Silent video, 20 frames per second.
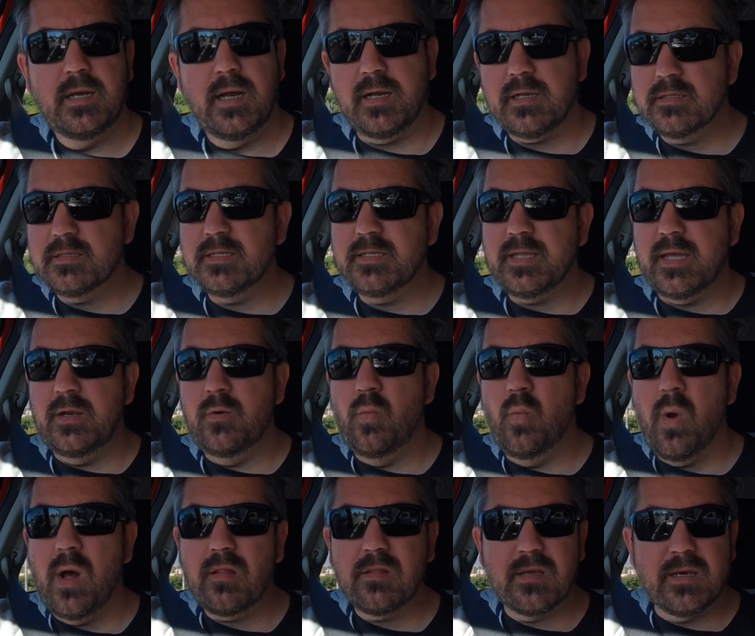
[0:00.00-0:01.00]
How's it,
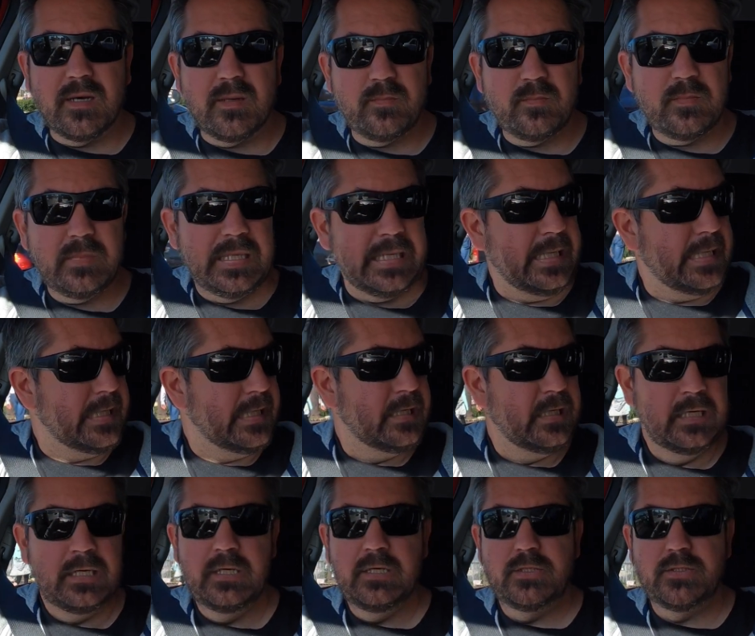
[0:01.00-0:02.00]
and welcome
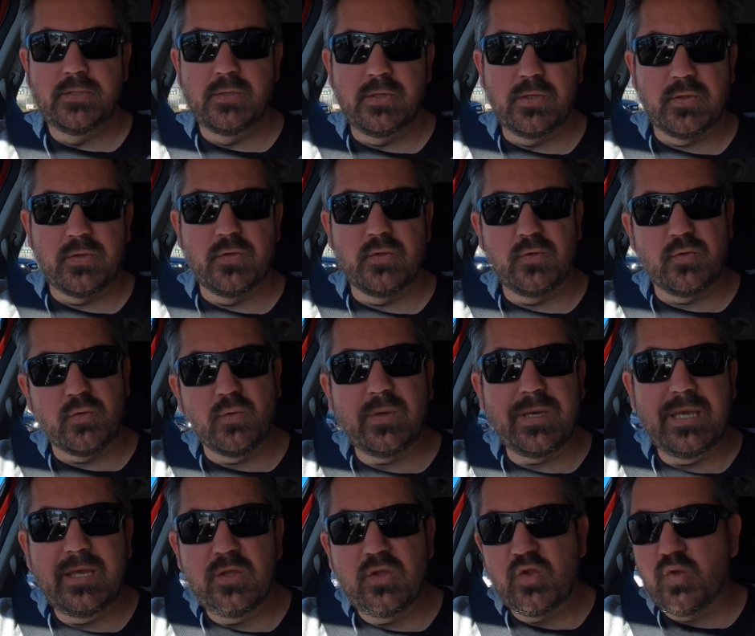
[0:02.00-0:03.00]
to the
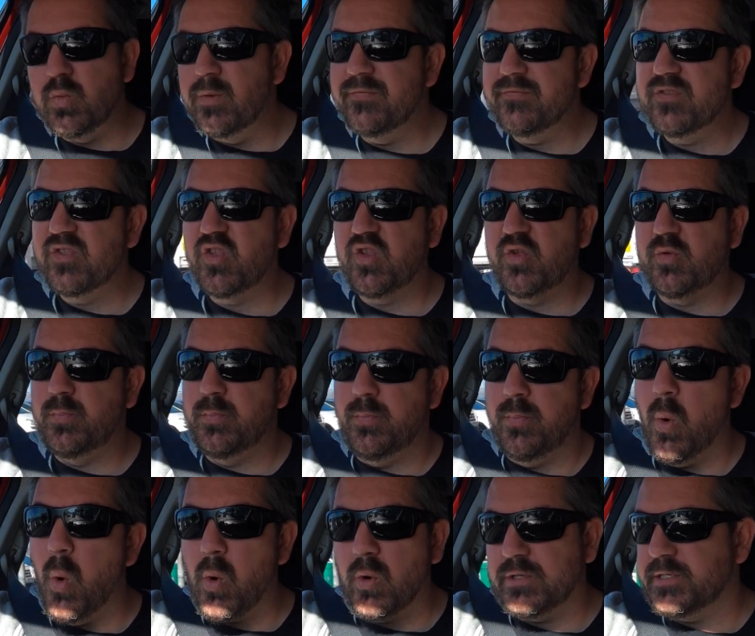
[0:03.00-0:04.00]
Suzuki Swift
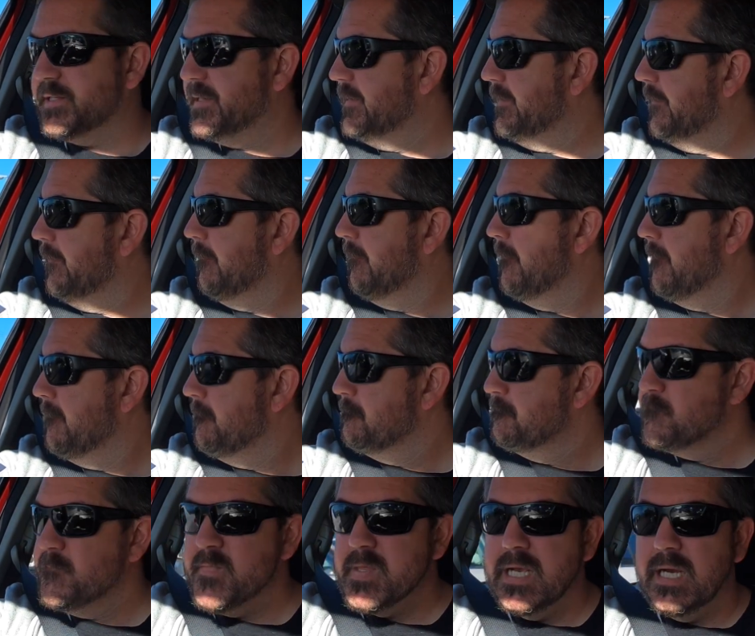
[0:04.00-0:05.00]
Sport.
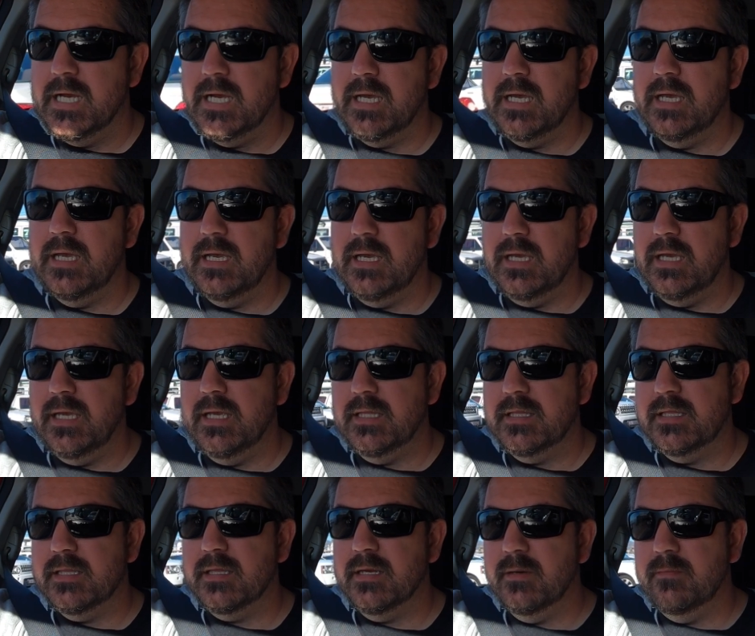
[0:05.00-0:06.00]

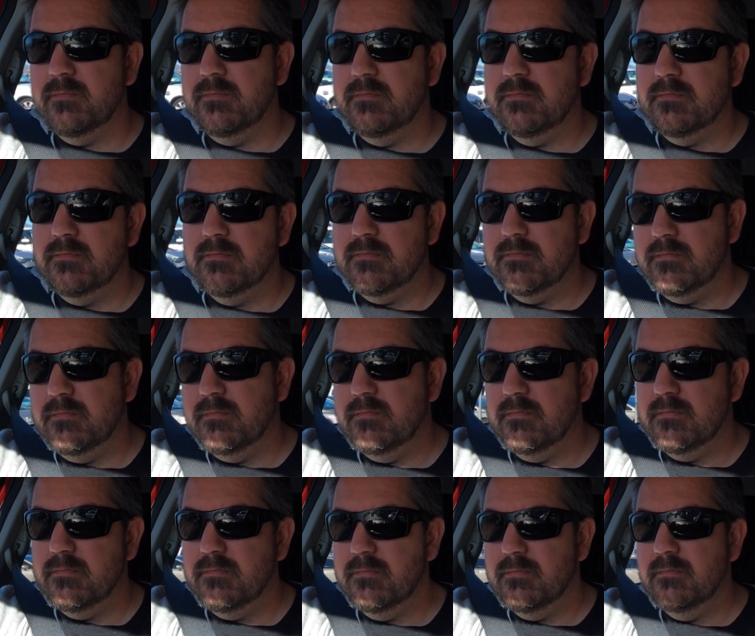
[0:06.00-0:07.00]
It's got
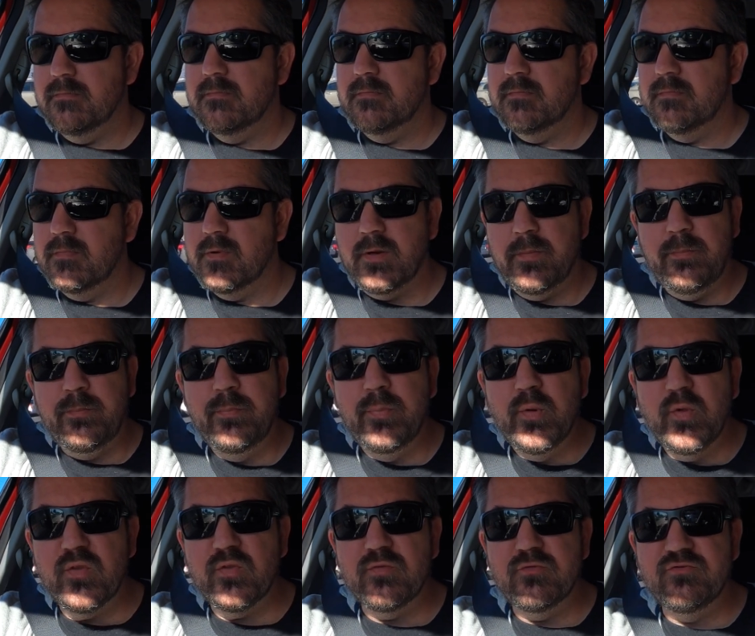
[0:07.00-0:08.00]
a
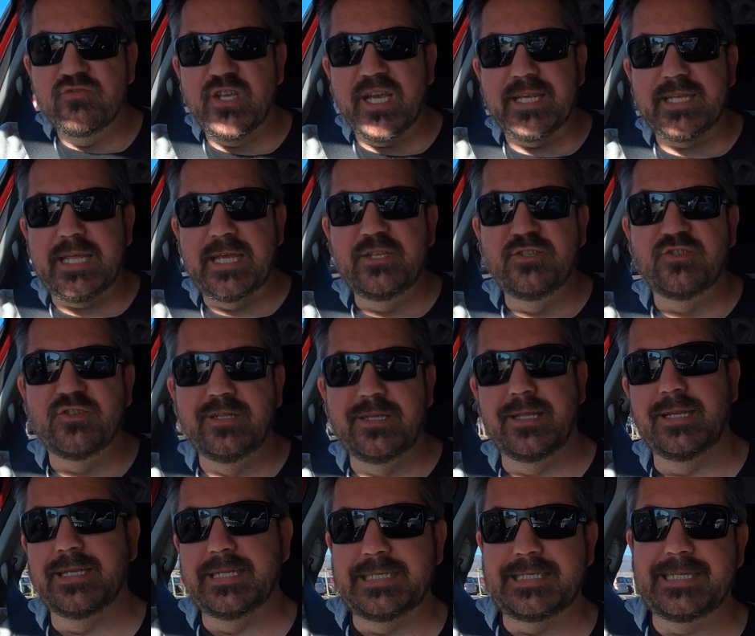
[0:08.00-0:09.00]
booster jet engine
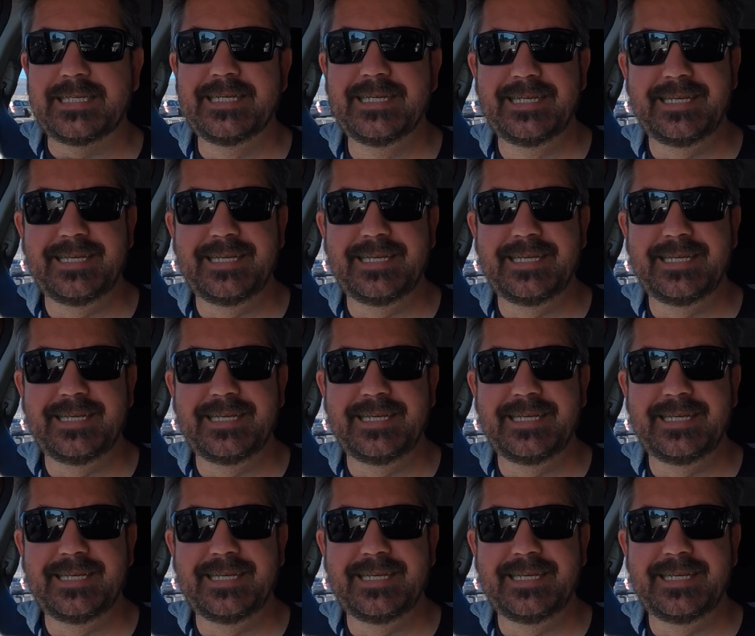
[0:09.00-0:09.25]
in it.